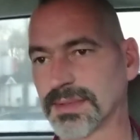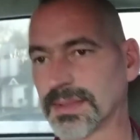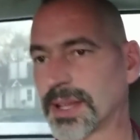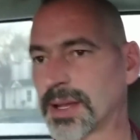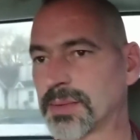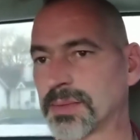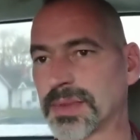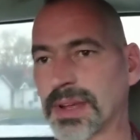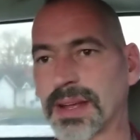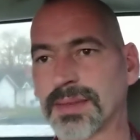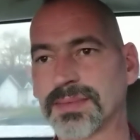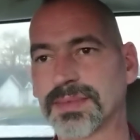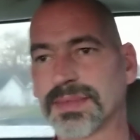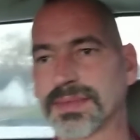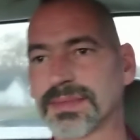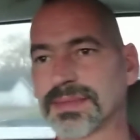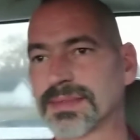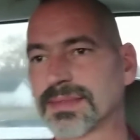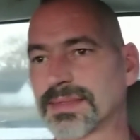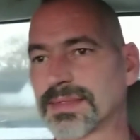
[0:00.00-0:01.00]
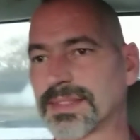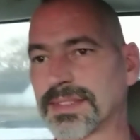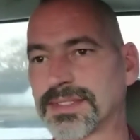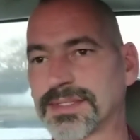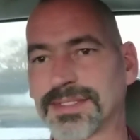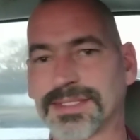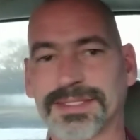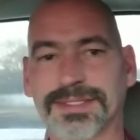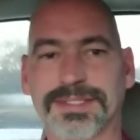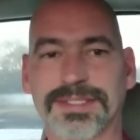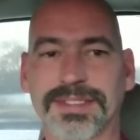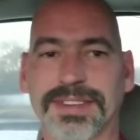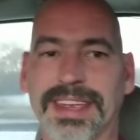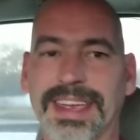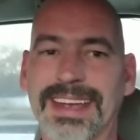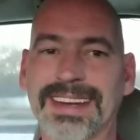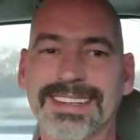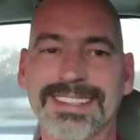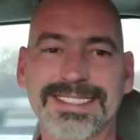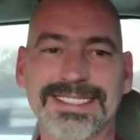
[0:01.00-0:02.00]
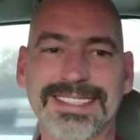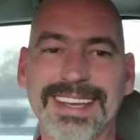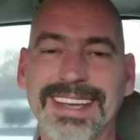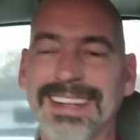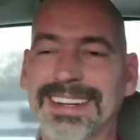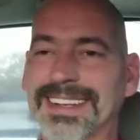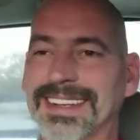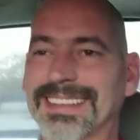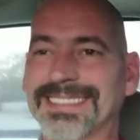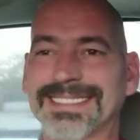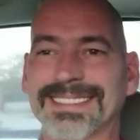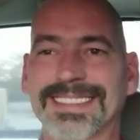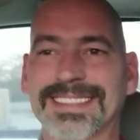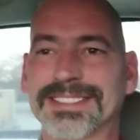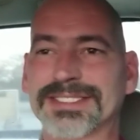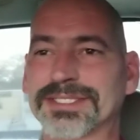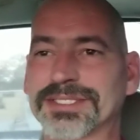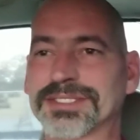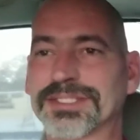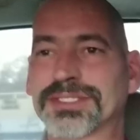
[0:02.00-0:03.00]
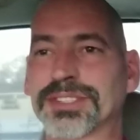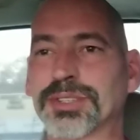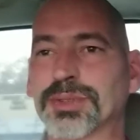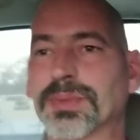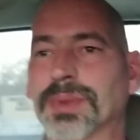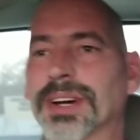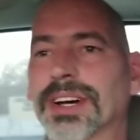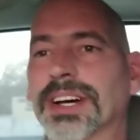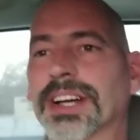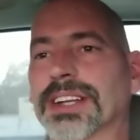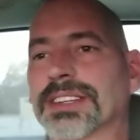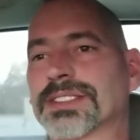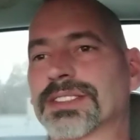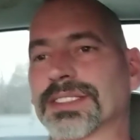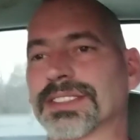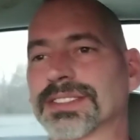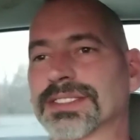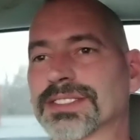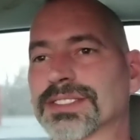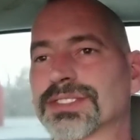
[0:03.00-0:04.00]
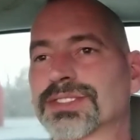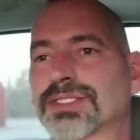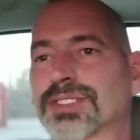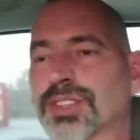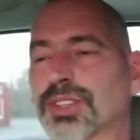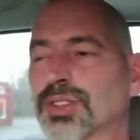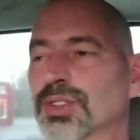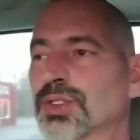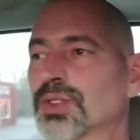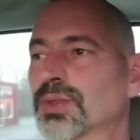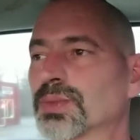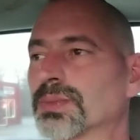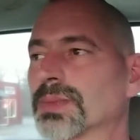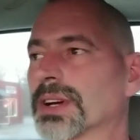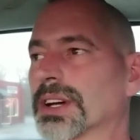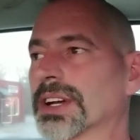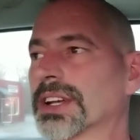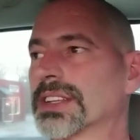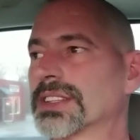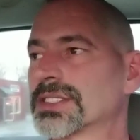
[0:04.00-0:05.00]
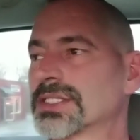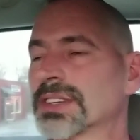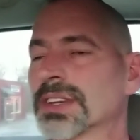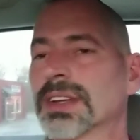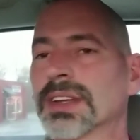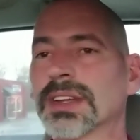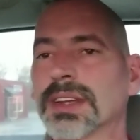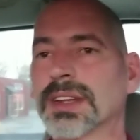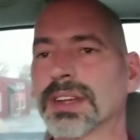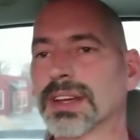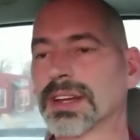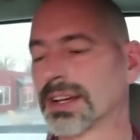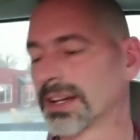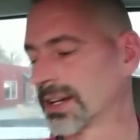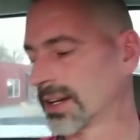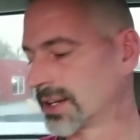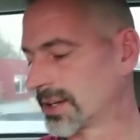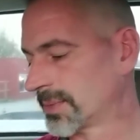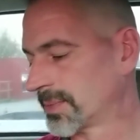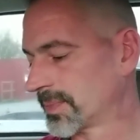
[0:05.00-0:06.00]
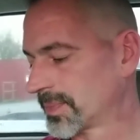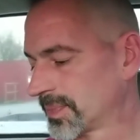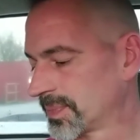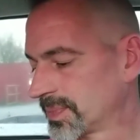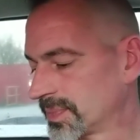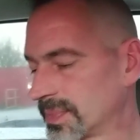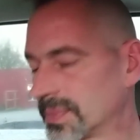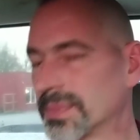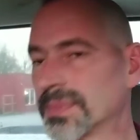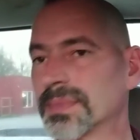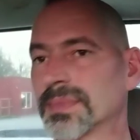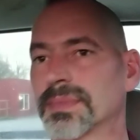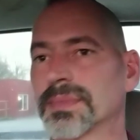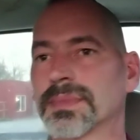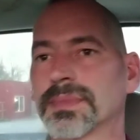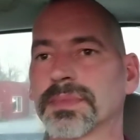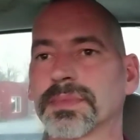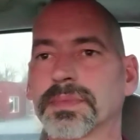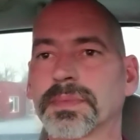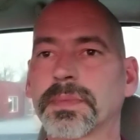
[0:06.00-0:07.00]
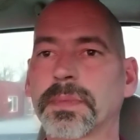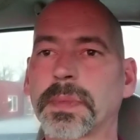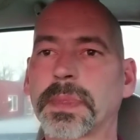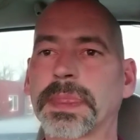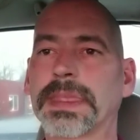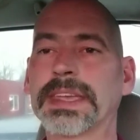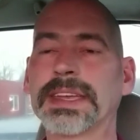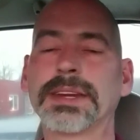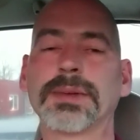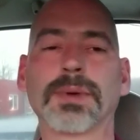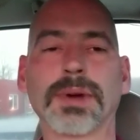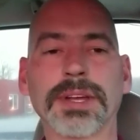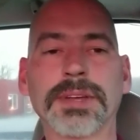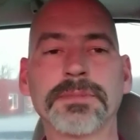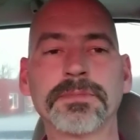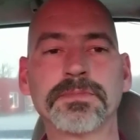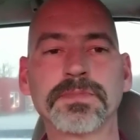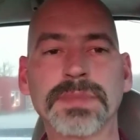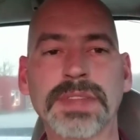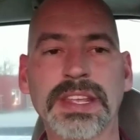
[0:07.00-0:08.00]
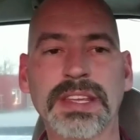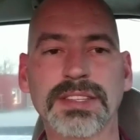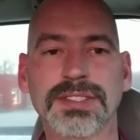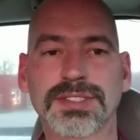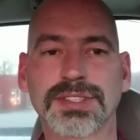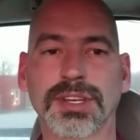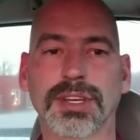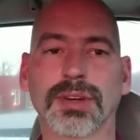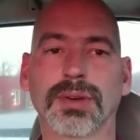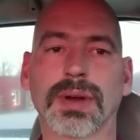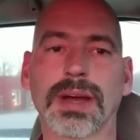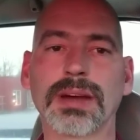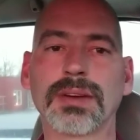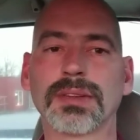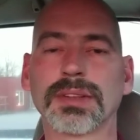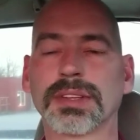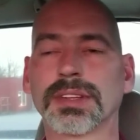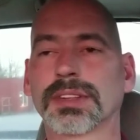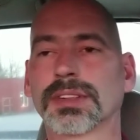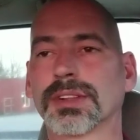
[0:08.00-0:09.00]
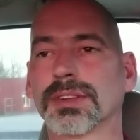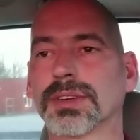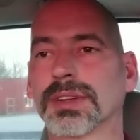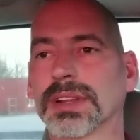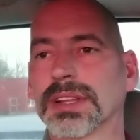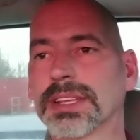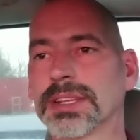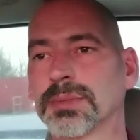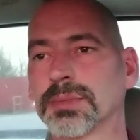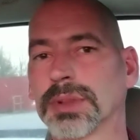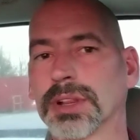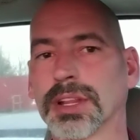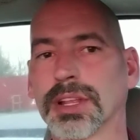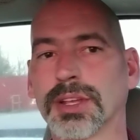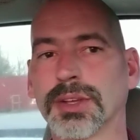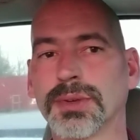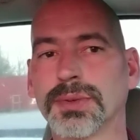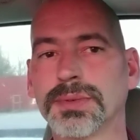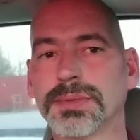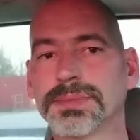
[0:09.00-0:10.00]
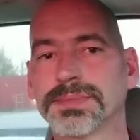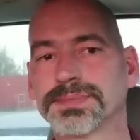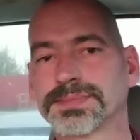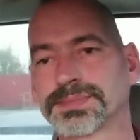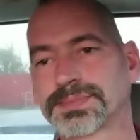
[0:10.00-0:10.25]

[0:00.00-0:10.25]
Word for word: I'm, I'm I just gotta, it's just too much. It's just too much. Um, anyway, so I'll include a link below